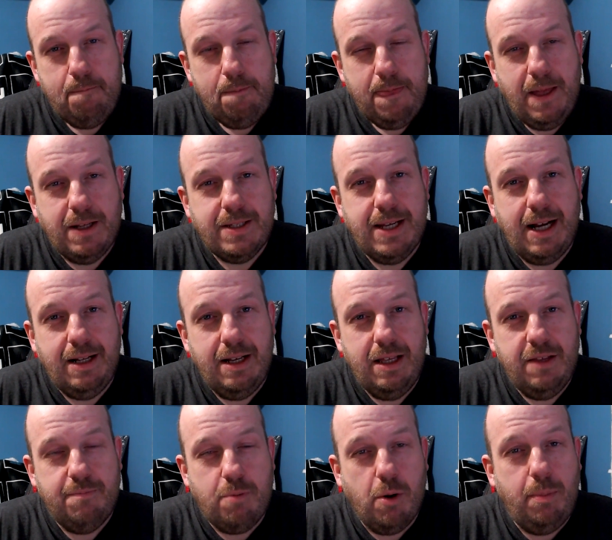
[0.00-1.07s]
And secondly, they've
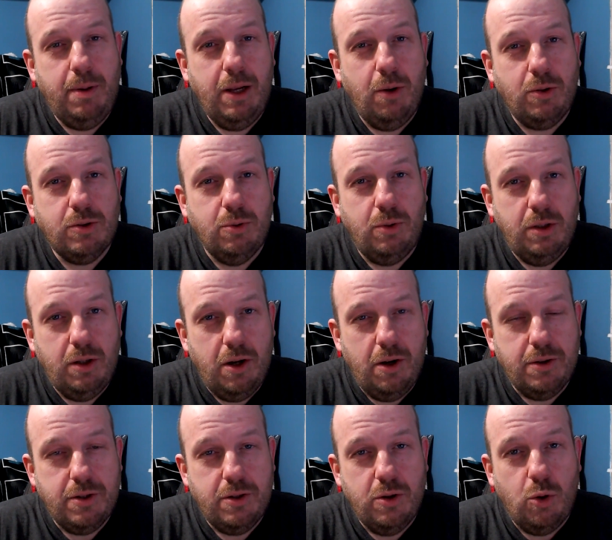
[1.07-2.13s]
probably also
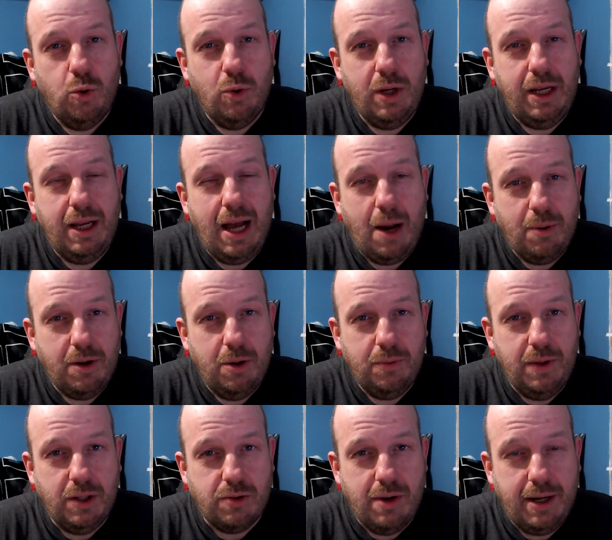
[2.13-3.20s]
learned not only how to do
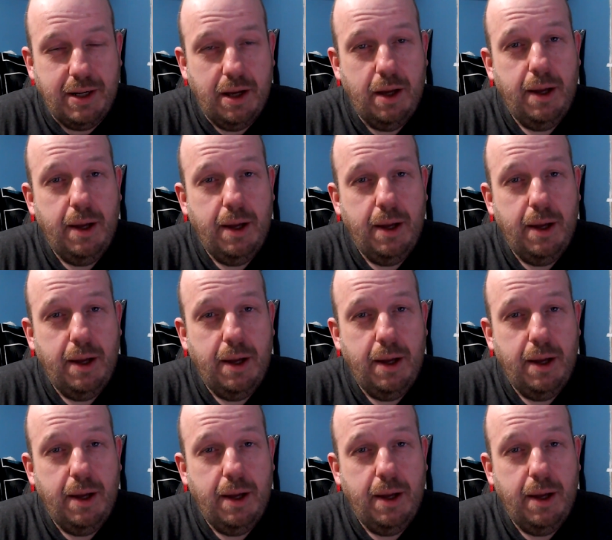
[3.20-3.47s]
things right,